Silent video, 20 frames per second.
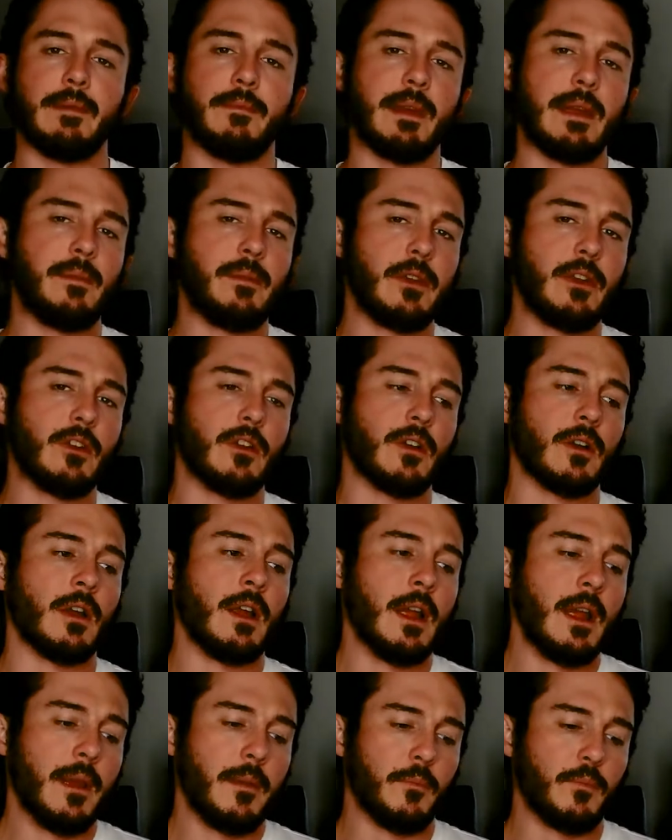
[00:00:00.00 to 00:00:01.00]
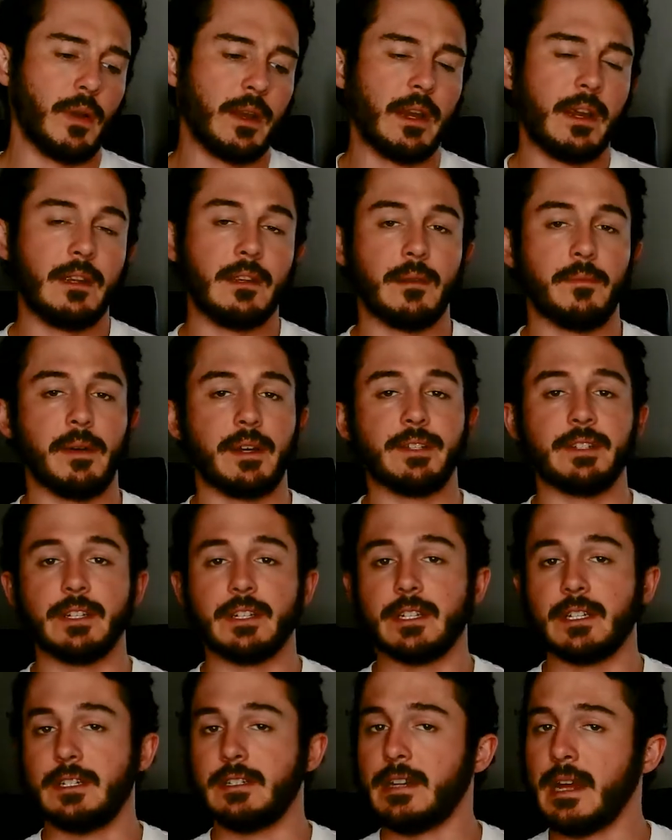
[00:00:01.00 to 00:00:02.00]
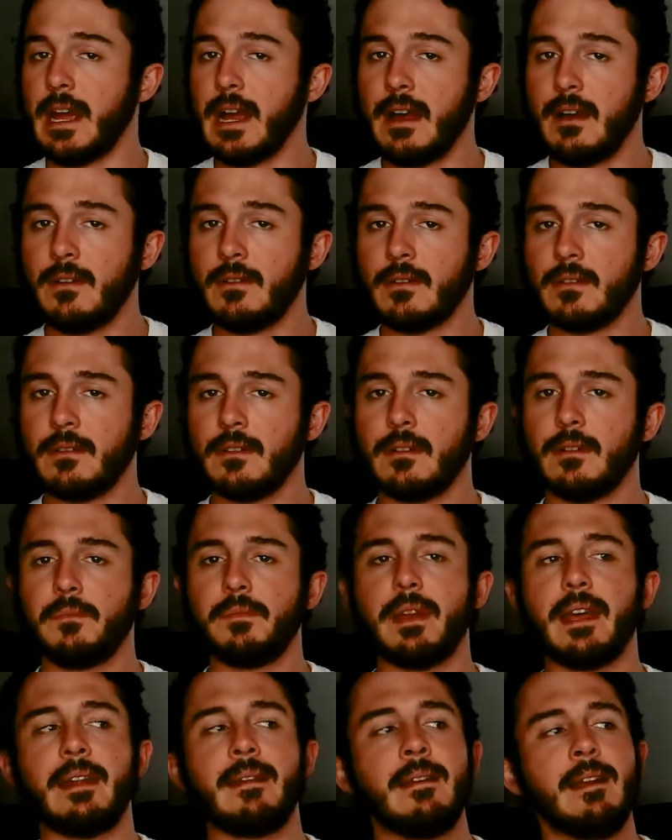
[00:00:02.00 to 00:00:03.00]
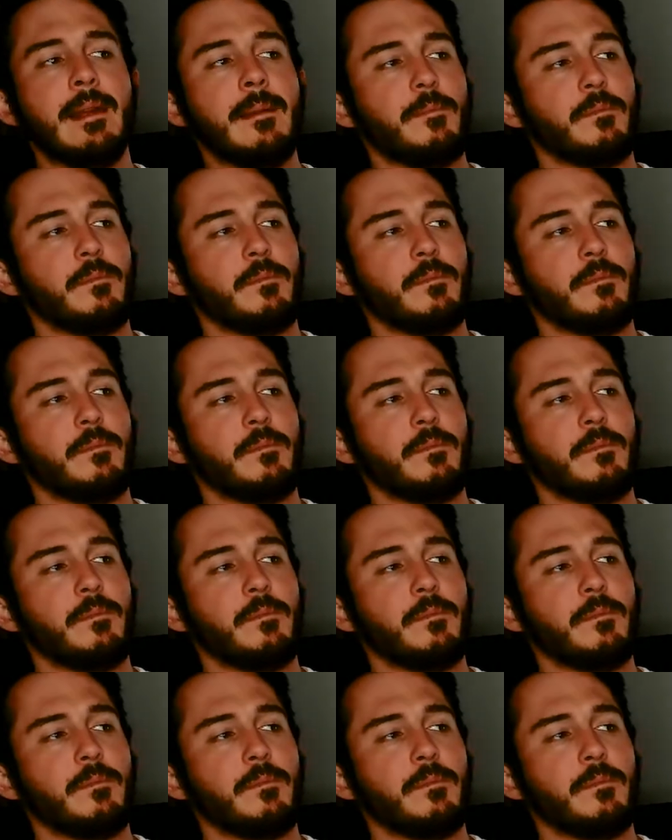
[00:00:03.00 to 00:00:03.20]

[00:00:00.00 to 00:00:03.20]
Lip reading: Maybe you're bringing the budgets down a little bit,